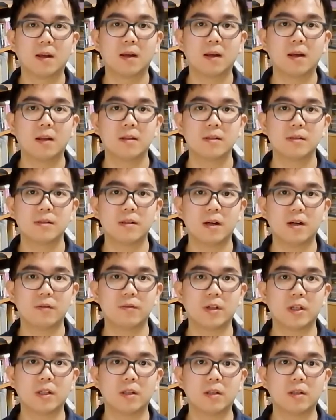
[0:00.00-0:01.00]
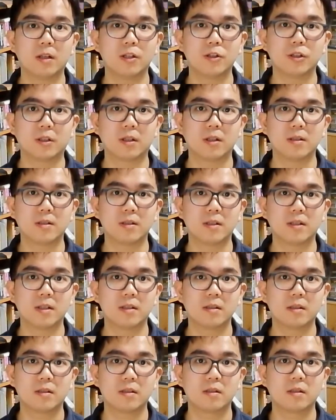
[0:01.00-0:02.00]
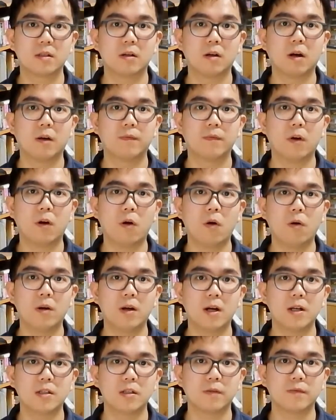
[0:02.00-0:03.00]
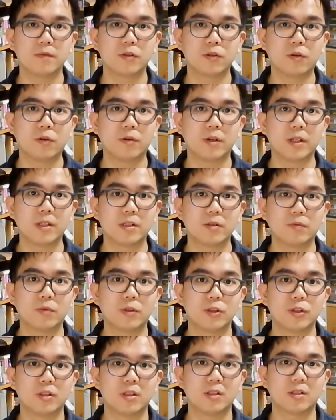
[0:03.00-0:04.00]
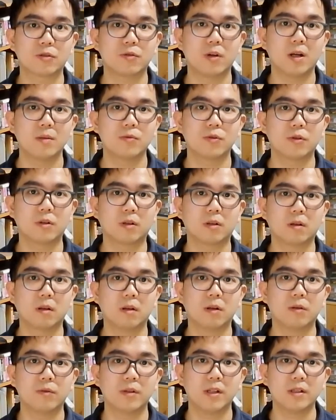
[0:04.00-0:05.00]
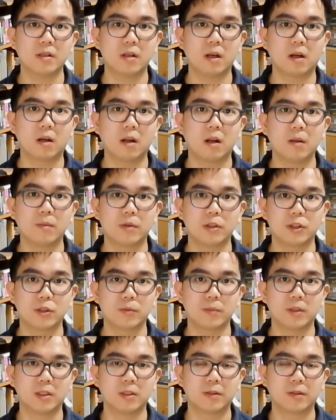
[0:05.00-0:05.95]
In this diary, it should consist of all kinds of stories which describe your glorious accomplishment,